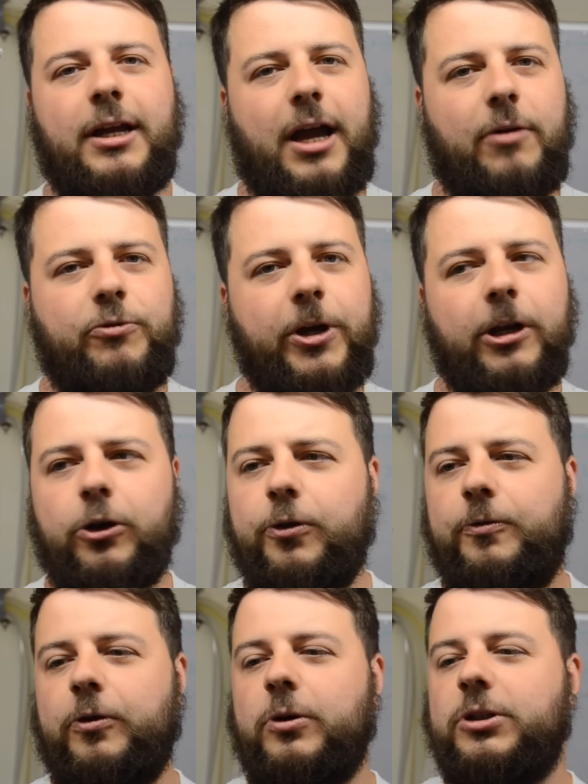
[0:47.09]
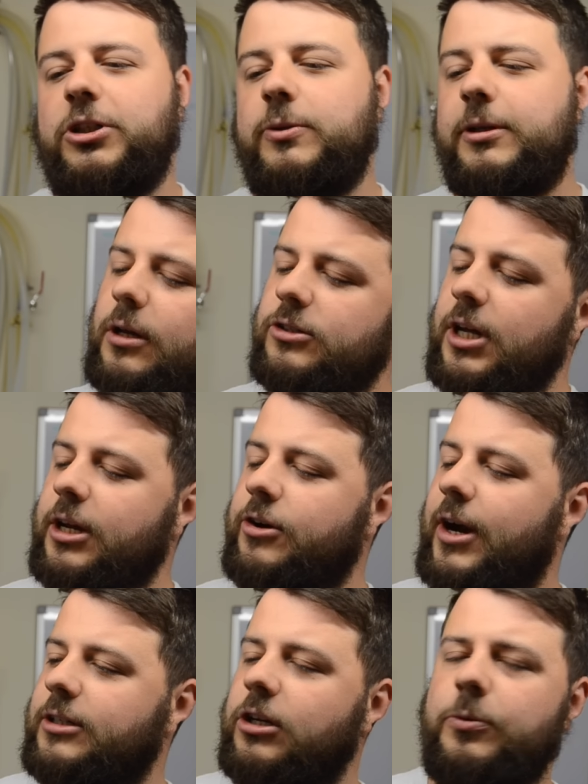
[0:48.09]
really looking forward to it. Let's get it
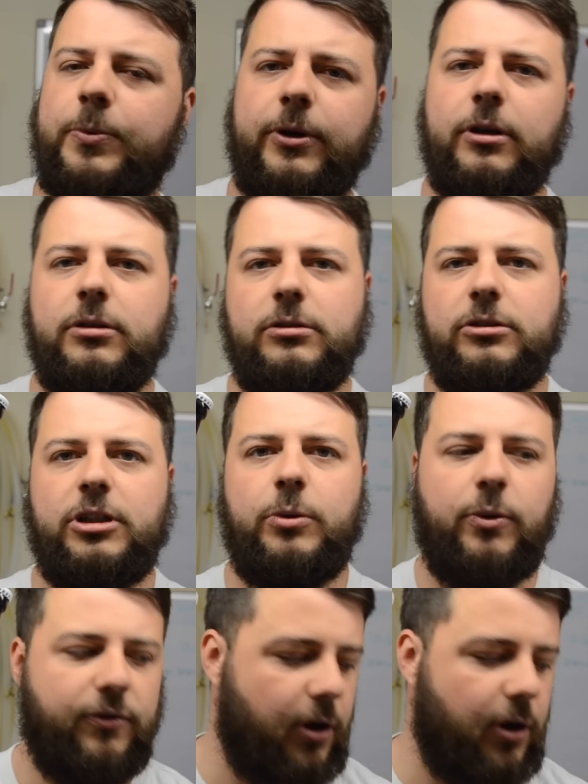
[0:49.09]
cracked open, see what I've